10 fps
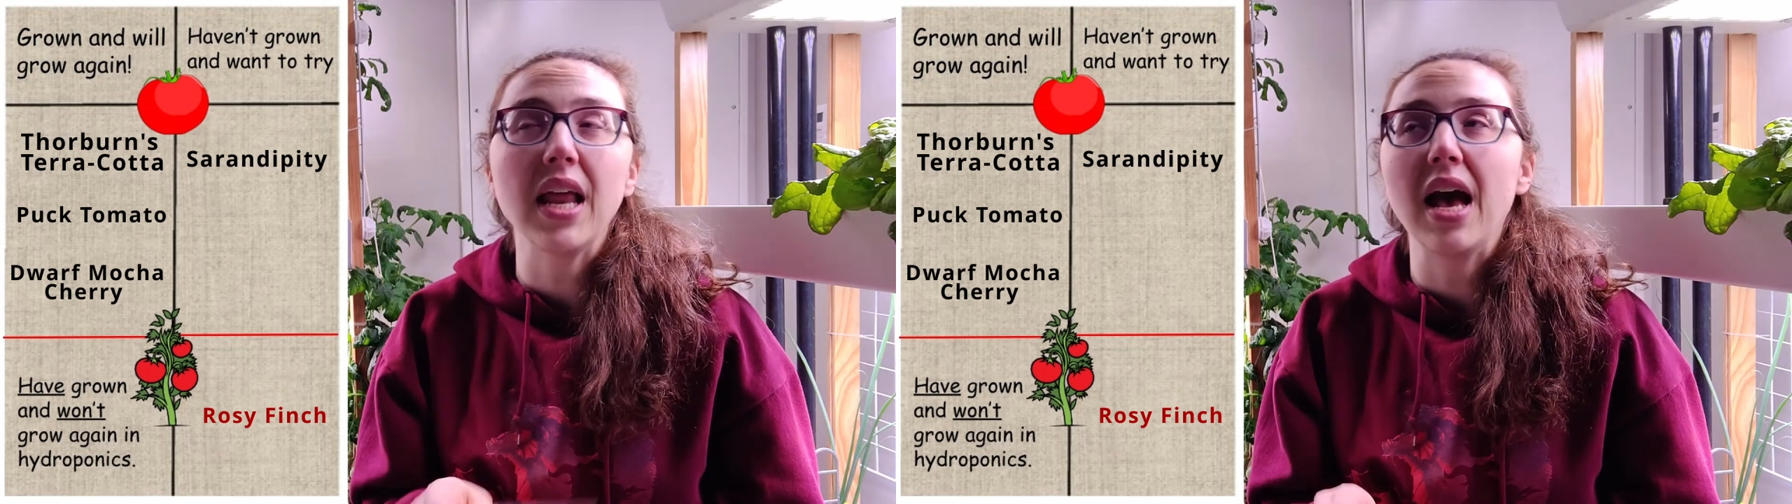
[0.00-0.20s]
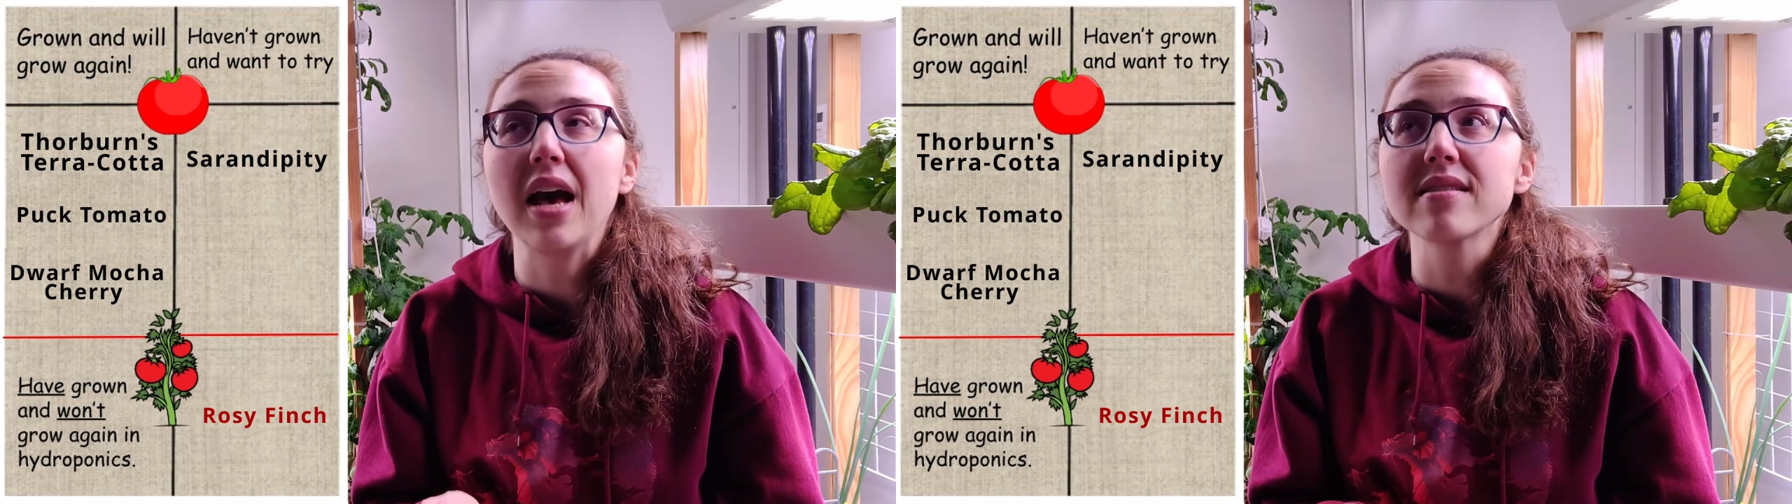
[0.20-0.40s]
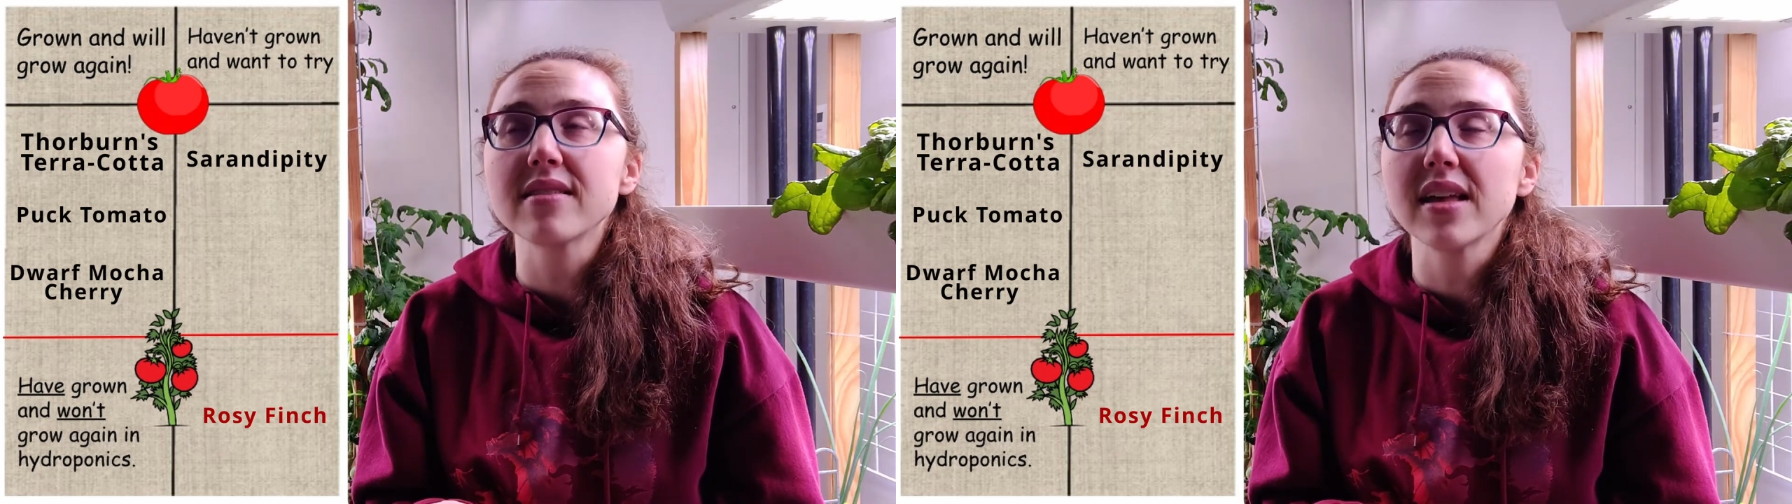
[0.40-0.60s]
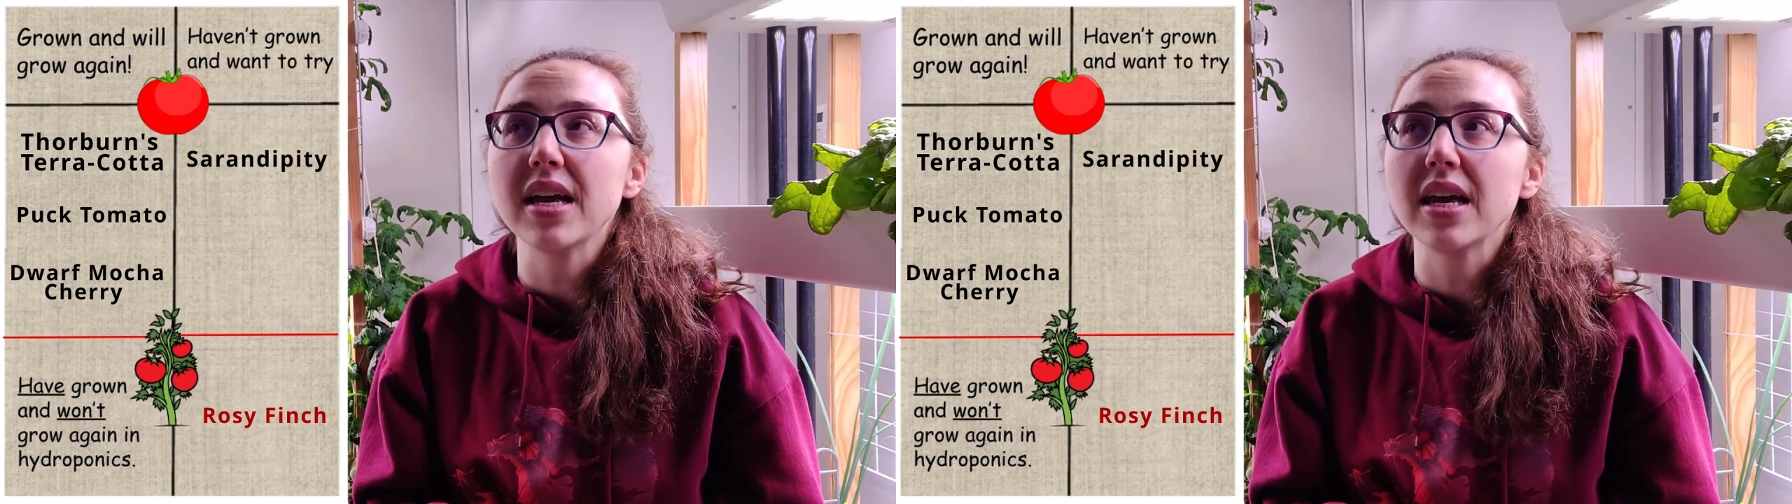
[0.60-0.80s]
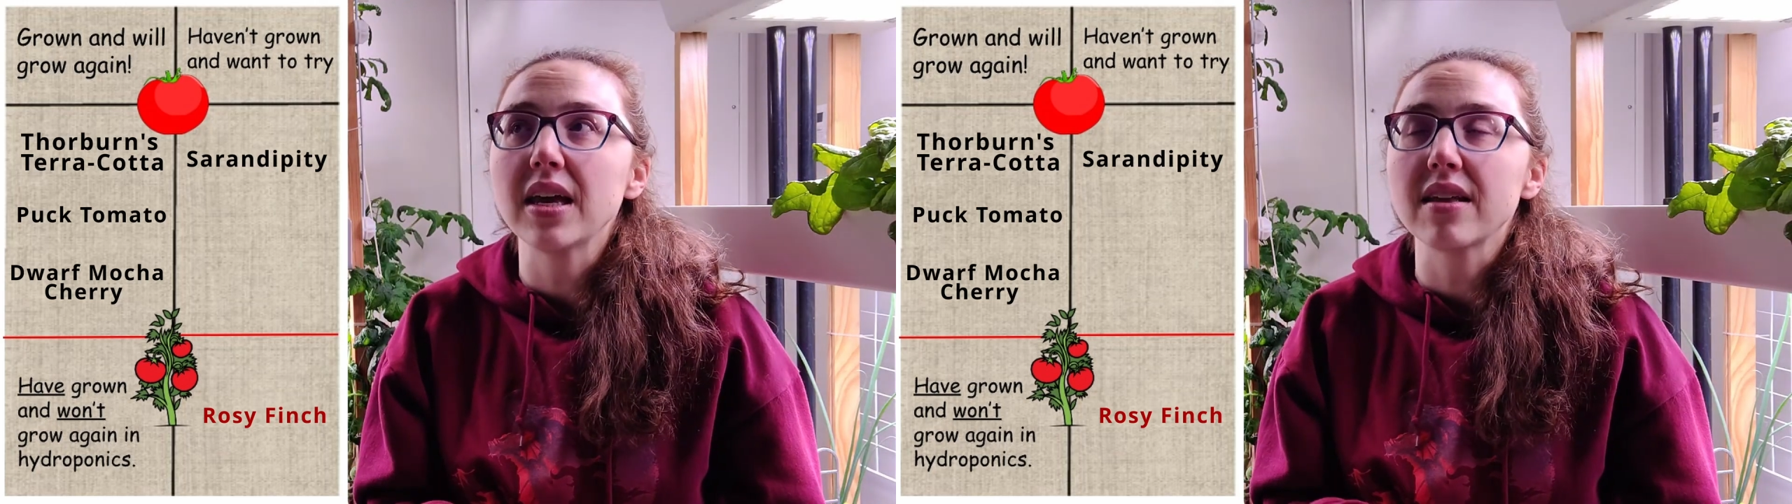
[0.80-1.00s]
It has
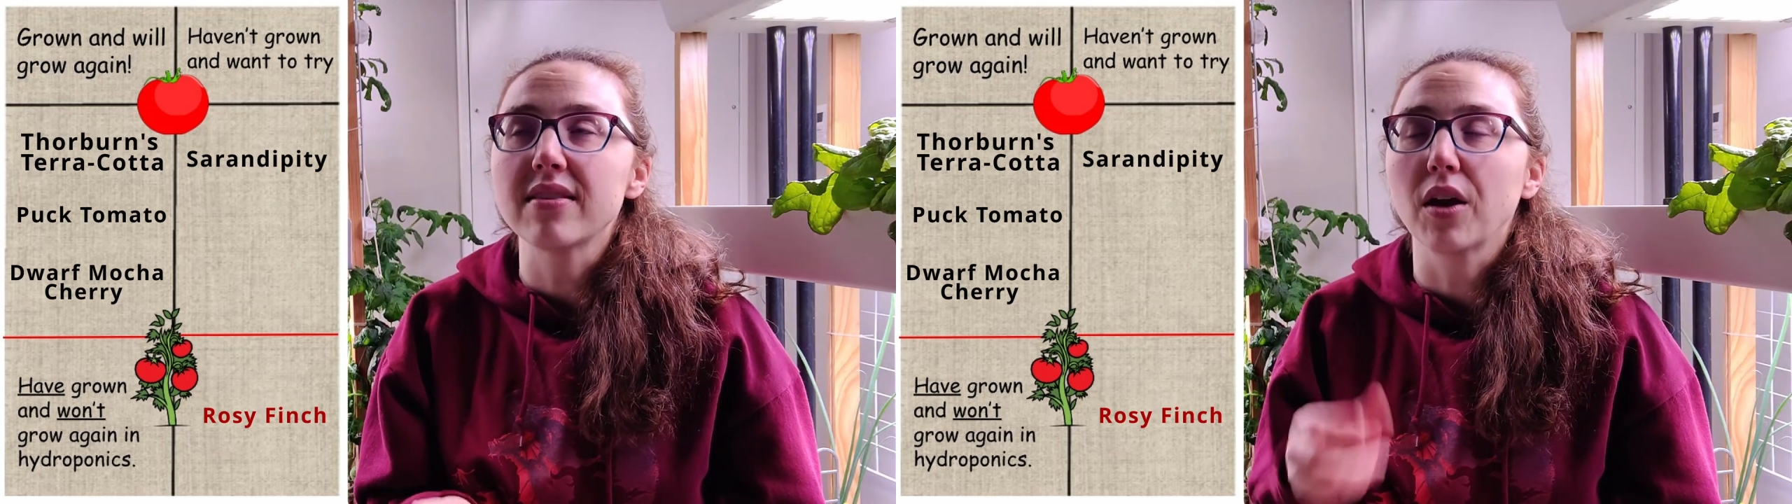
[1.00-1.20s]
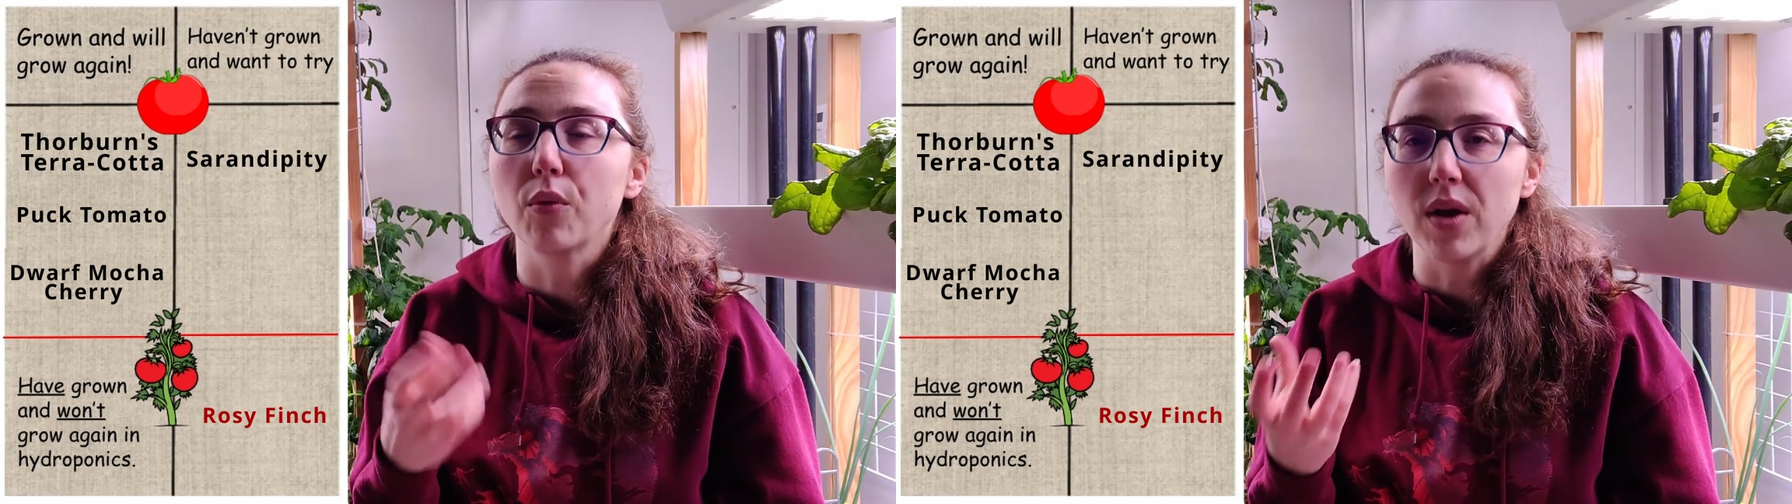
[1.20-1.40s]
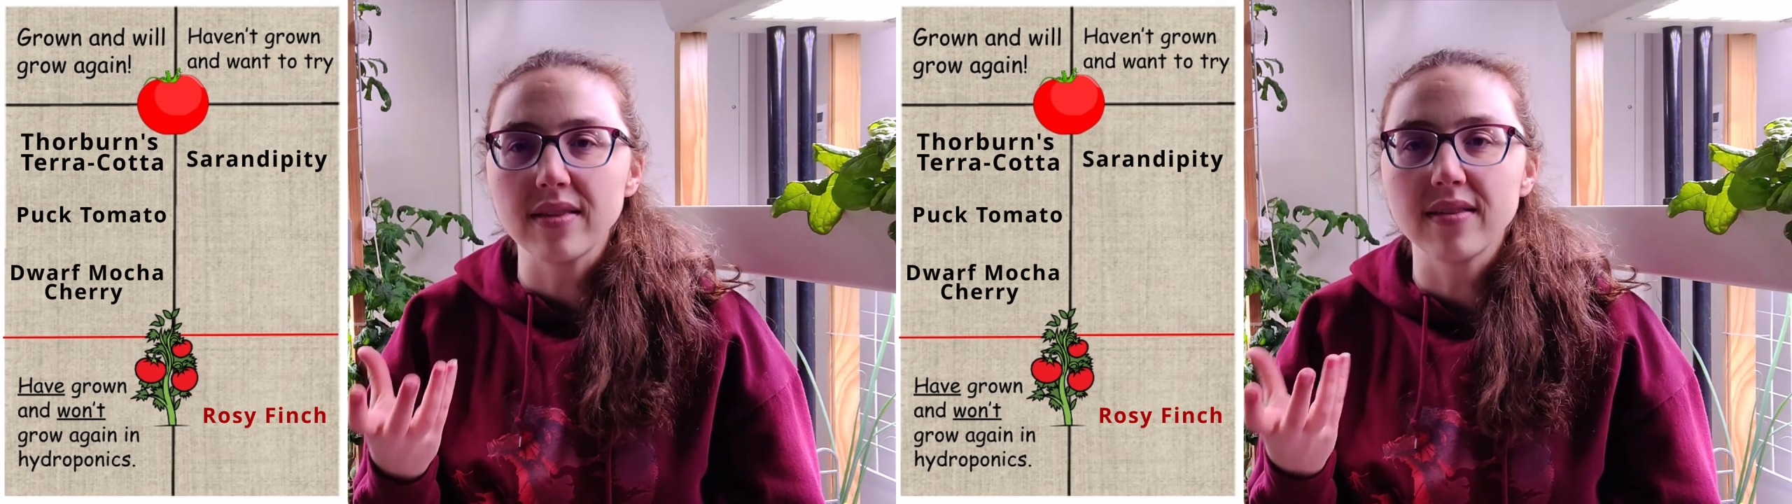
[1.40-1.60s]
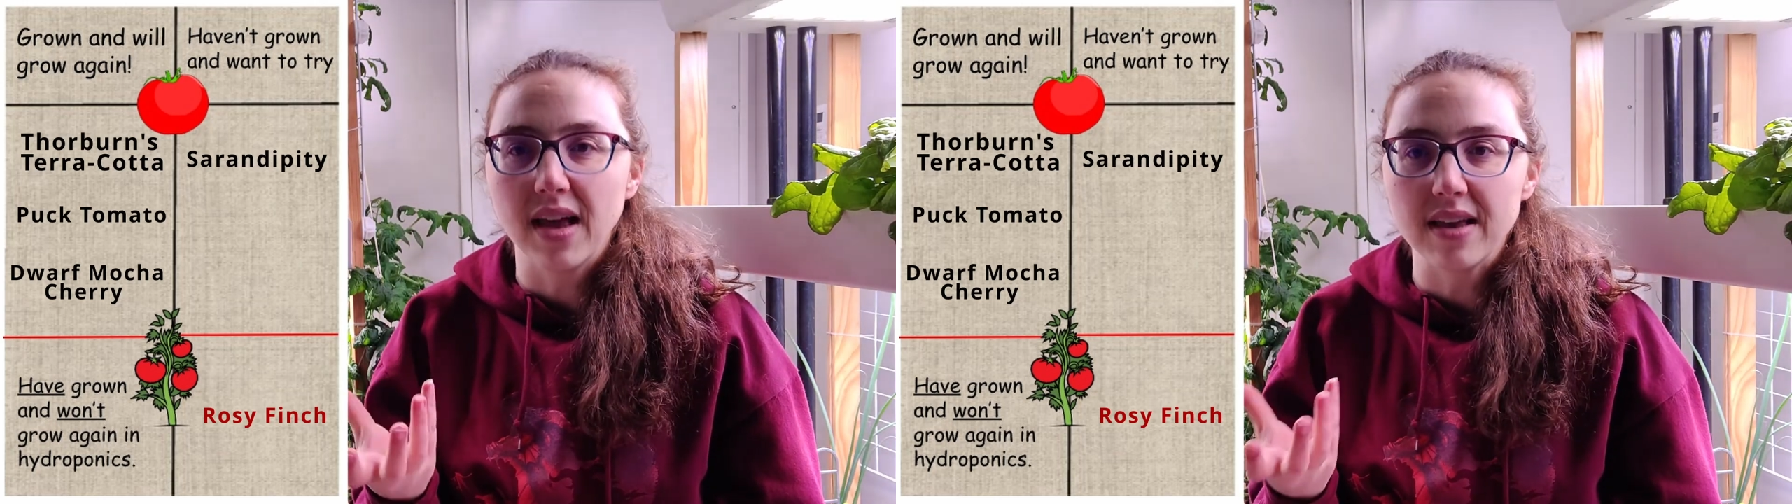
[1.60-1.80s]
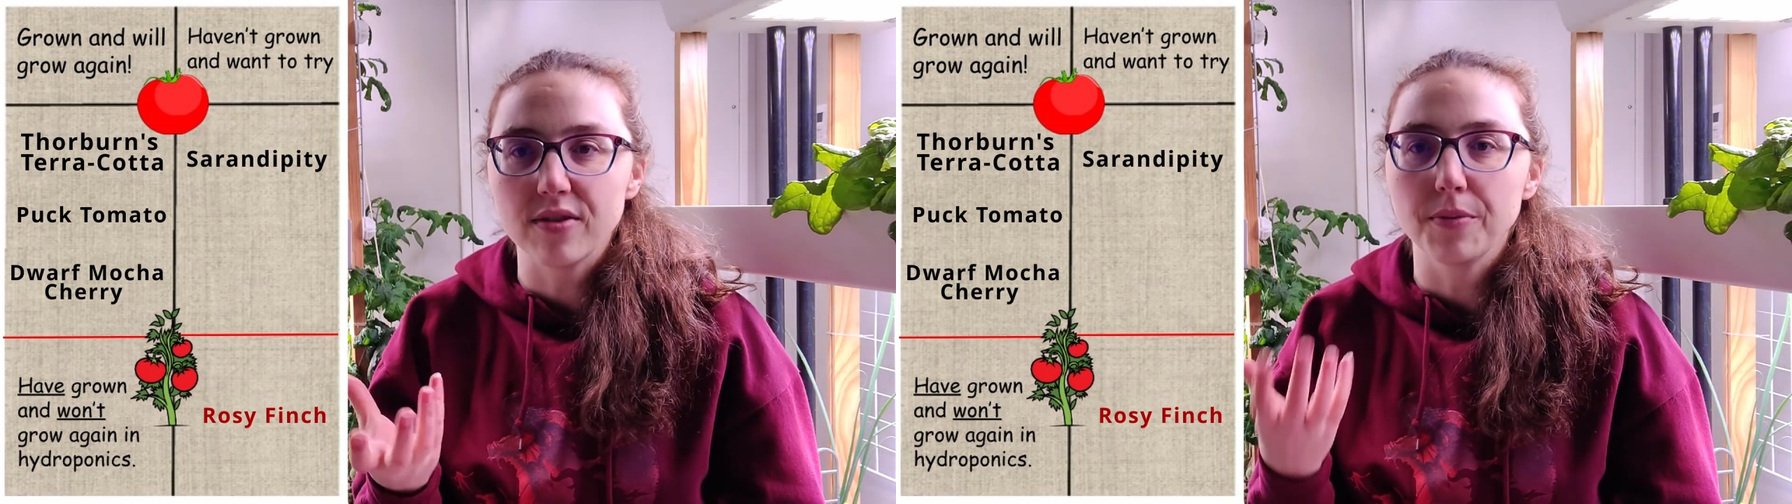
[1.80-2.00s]
it's like a red
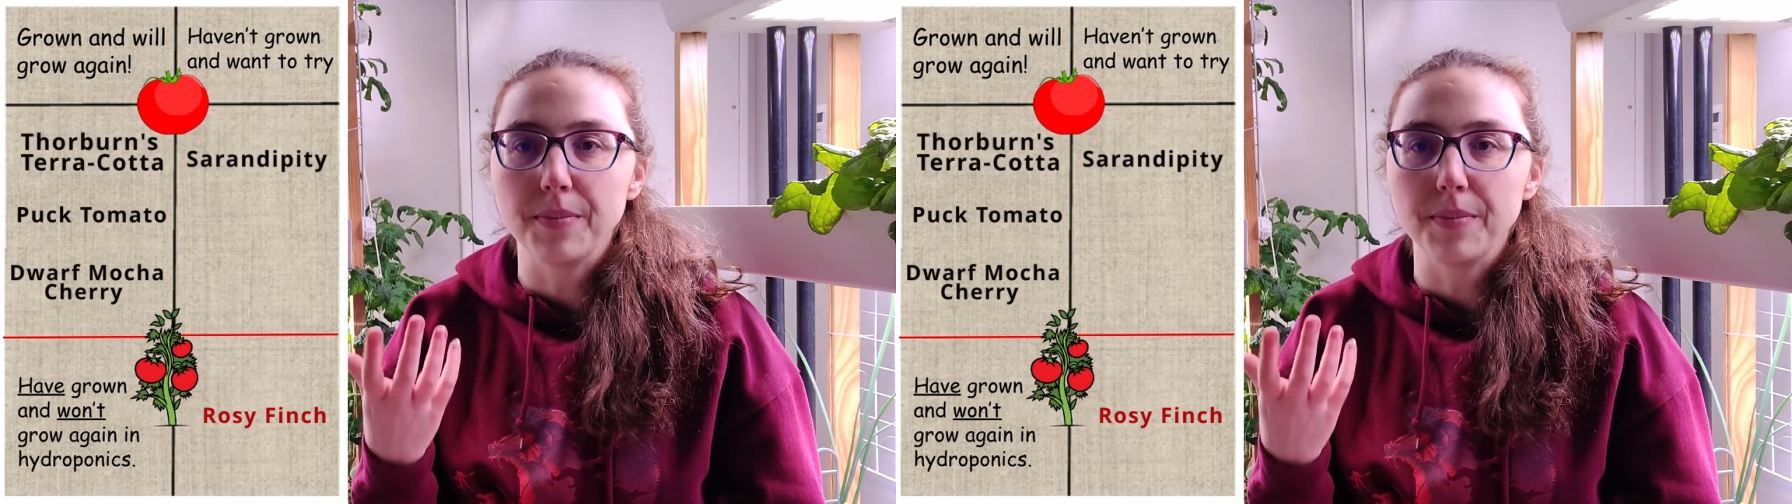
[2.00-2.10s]
slicer,